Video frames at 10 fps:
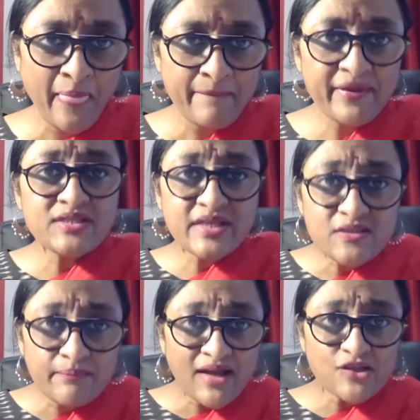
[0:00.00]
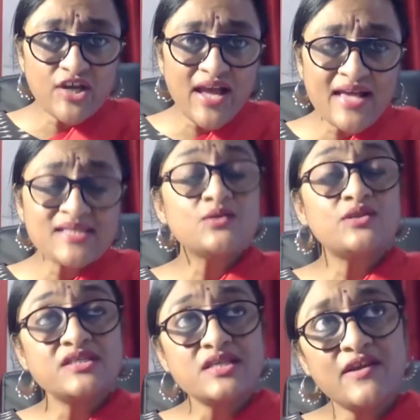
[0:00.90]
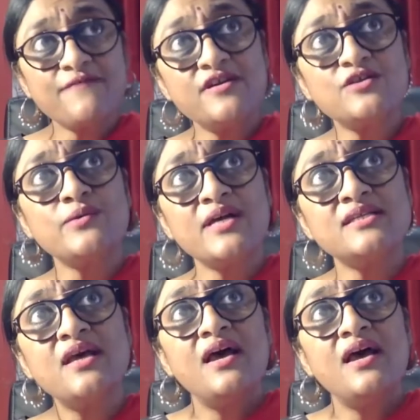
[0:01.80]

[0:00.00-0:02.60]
because as much as, so this is referred to as